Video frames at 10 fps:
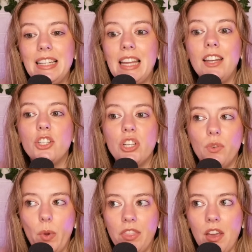
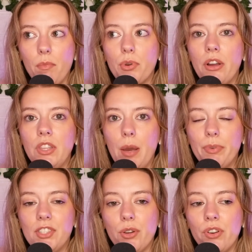tension with them throughout the
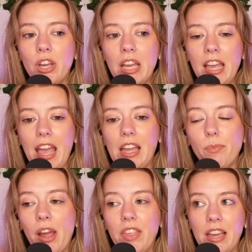episode, and
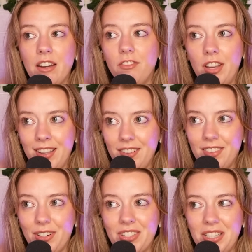by the end of it
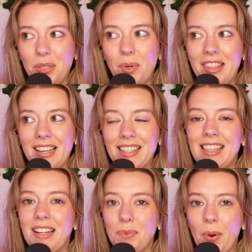they're still with us. And
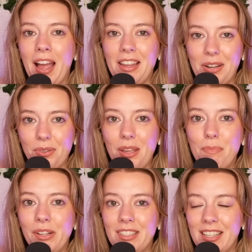that's why, you know,
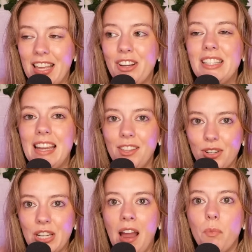they could take
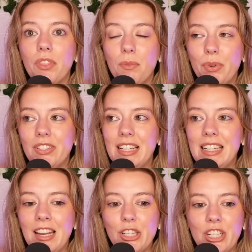their time with the building
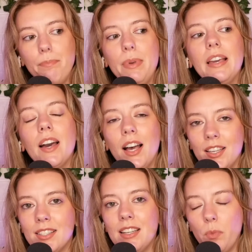tension
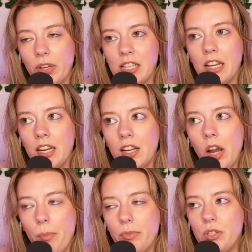because it wasn't going to
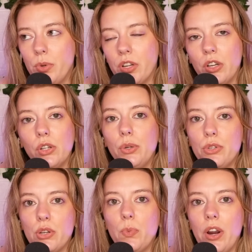come to a
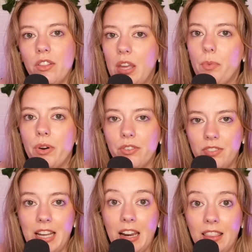conclusion where they were
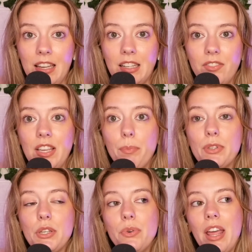dead at the end of the
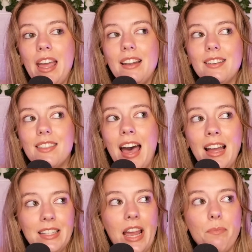episode. And
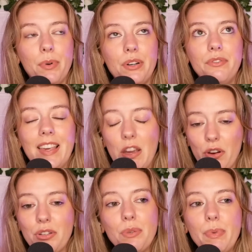that type of
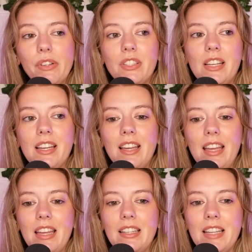character building
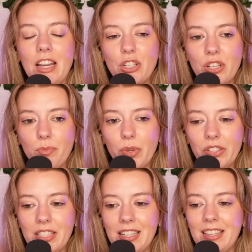and tension
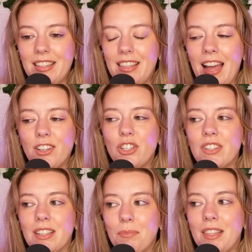building, that's
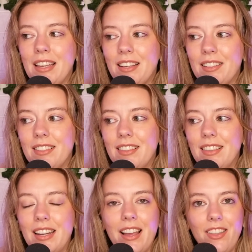just something
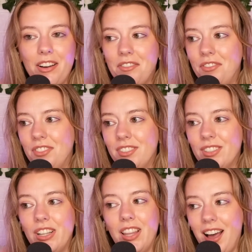that I love
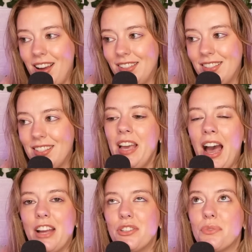a lot. Yeah,
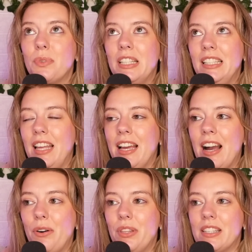I just really like
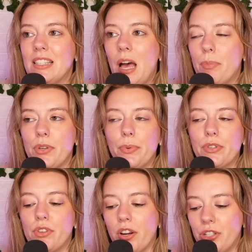how this episode was
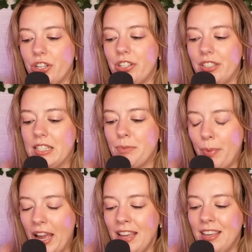structured.
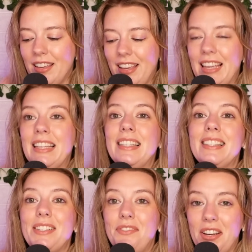Spike
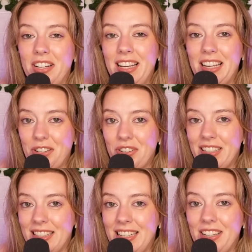is a very
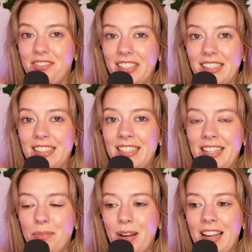interesting villain
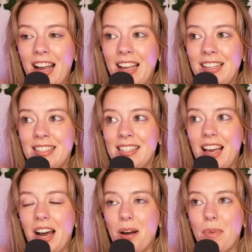in my eyes.
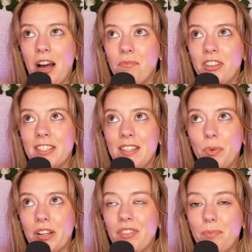Obviously,
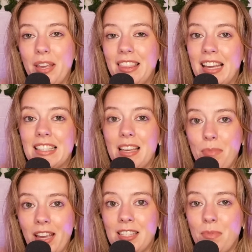one of the big things that
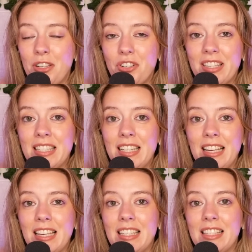makes him
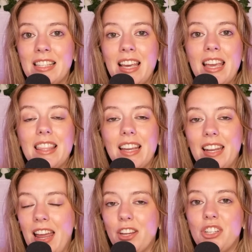interesting is the
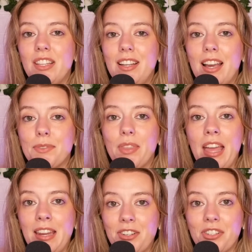connection that he has with
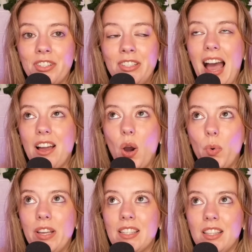Angel. I
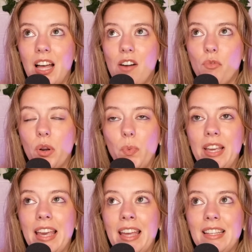always love when we
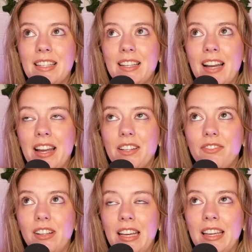get kind of
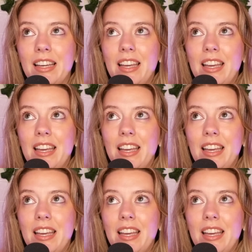like